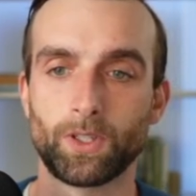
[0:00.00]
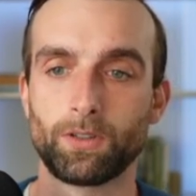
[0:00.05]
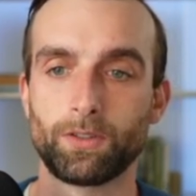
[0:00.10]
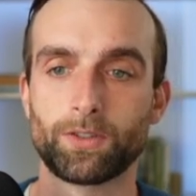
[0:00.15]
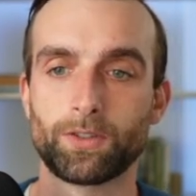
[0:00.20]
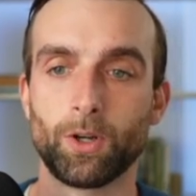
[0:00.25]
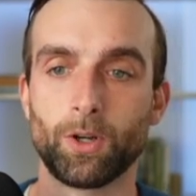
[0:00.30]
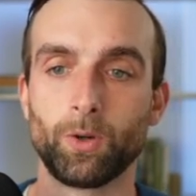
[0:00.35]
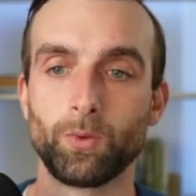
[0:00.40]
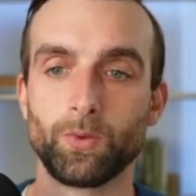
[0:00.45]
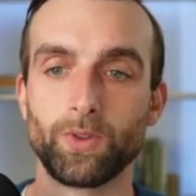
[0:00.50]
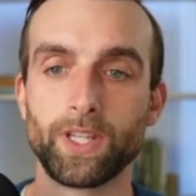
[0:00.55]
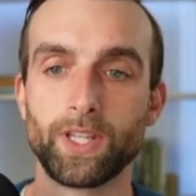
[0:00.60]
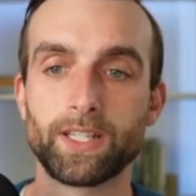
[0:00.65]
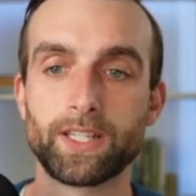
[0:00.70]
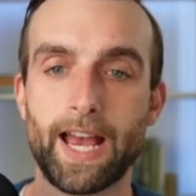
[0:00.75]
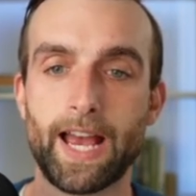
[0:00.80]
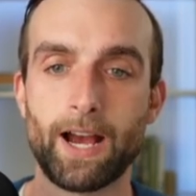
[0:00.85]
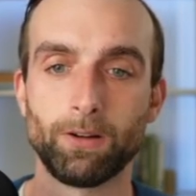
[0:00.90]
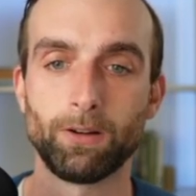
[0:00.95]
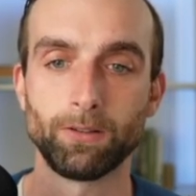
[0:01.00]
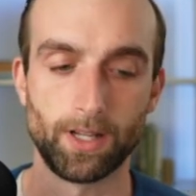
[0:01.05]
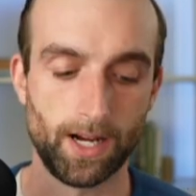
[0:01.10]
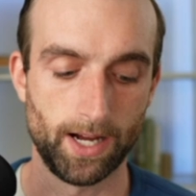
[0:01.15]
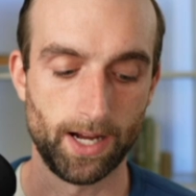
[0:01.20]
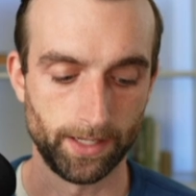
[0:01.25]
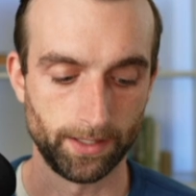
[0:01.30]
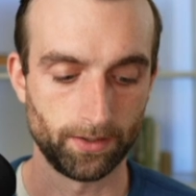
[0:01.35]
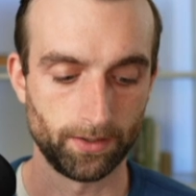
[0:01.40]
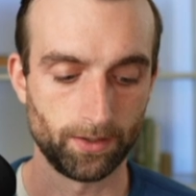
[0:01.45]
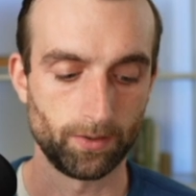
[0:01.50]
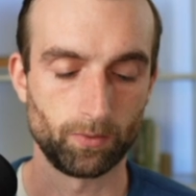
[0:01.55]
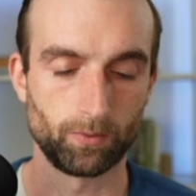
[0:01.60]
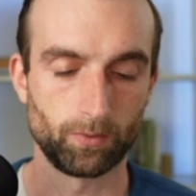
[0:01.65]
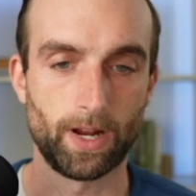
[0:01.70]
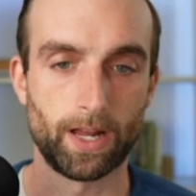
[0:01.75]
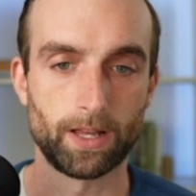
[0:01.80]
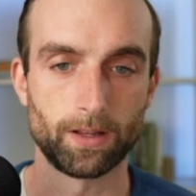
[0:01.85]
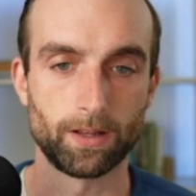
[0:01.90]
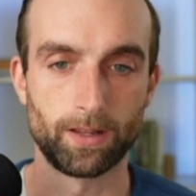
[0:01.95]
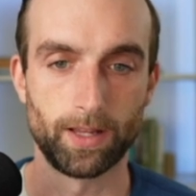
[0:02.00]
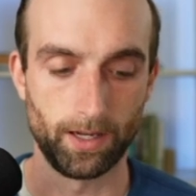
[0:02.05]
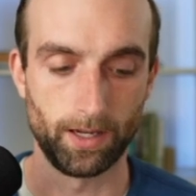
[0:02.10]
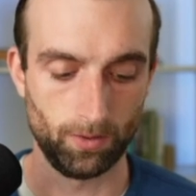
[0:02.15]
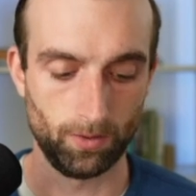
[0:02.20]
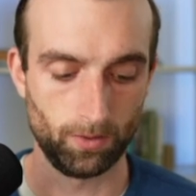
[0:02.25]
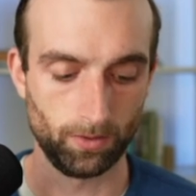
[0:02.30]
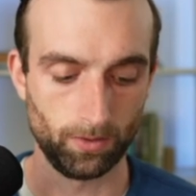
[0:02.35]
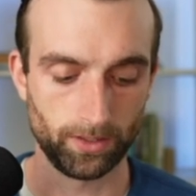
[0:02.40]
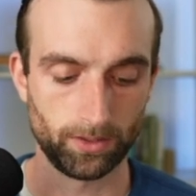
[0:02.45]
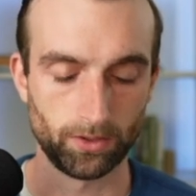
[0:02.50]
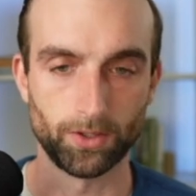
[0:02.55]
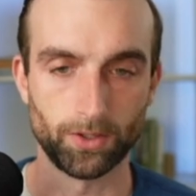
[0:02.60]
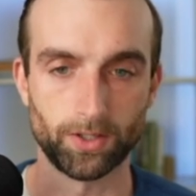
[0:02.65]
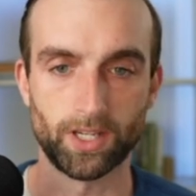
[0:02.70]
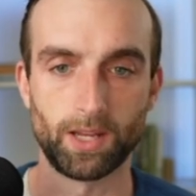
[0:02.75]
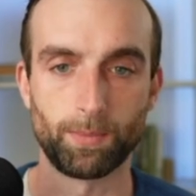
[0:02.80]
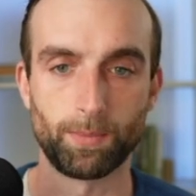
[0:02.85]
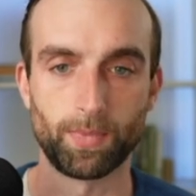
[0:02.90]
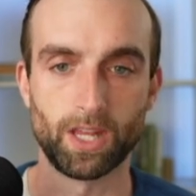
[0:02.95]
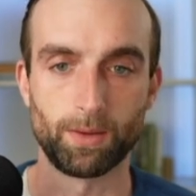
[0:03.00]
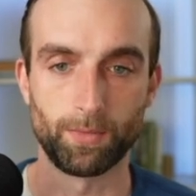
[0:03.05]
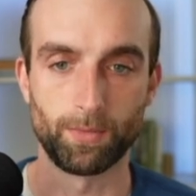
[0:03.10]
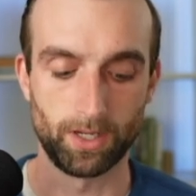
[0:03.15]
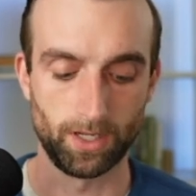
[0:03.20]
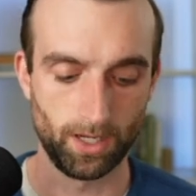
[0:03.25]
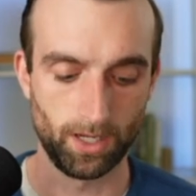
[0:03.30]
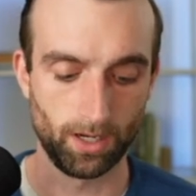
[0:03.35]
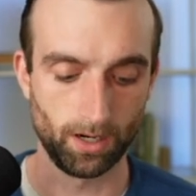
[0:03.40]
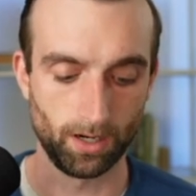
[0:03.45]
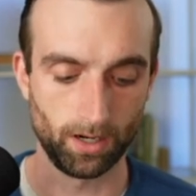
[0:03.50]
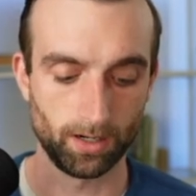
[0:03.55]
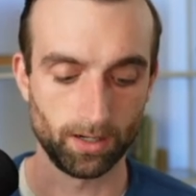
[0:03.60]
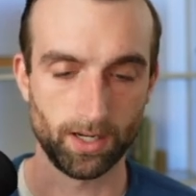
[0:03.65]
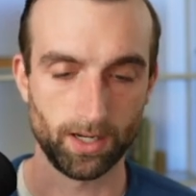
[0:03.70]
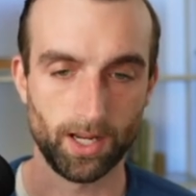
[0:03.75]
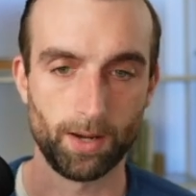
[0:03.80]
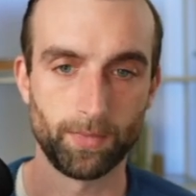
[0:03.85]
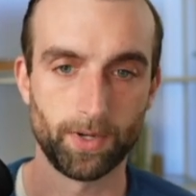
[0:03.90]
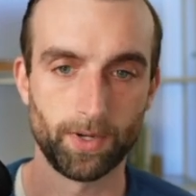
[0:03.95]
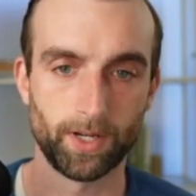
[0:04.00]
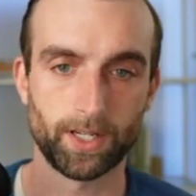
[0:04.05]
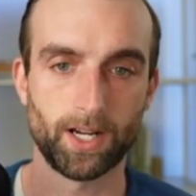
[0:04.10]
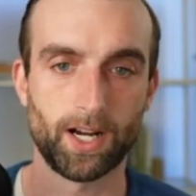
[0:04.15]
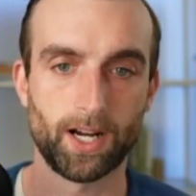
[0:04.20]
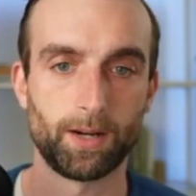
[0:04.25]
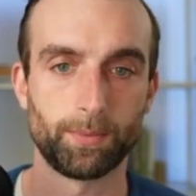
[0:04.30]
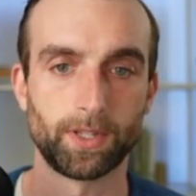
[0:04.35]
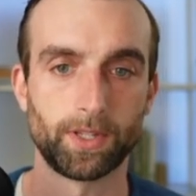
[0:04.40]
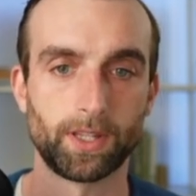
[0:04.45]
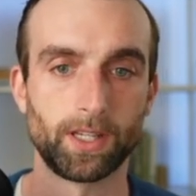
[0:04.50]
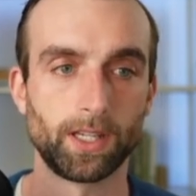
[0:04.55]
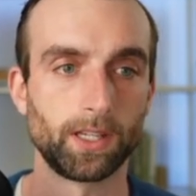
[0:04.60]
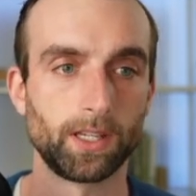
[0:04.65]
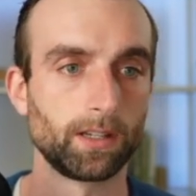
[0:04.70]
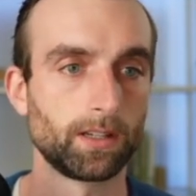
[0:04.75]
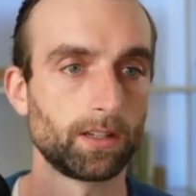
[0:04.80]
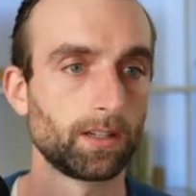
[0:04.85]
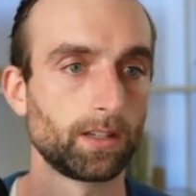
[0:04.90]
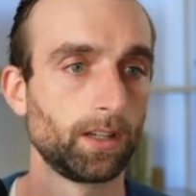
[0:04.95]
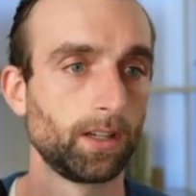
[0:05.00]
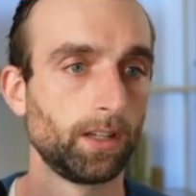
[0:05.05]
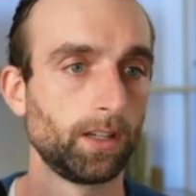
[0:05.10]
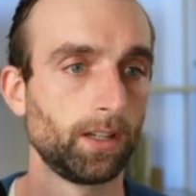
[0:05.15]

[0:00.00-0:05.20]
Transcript: So these outlines, rather than just keeping them in here, I'm going to copy these